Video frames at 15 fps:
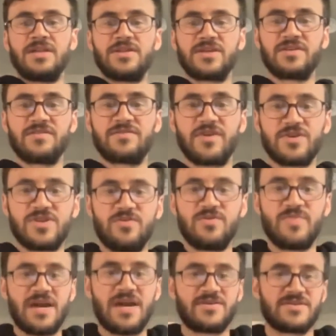The conversion of
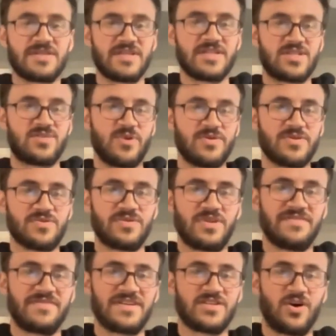manners and spiritual
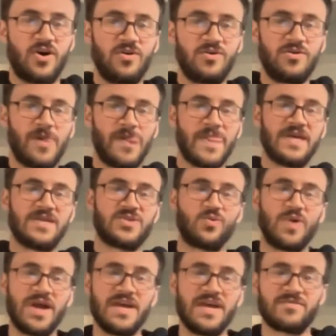life as a whole is a
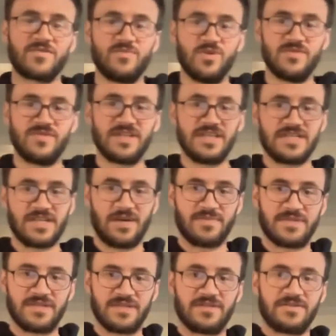way of removing these
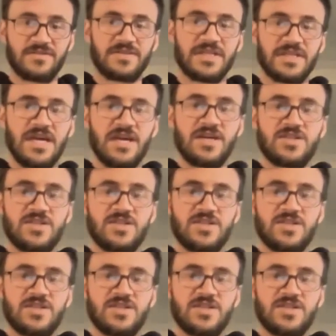obstacles.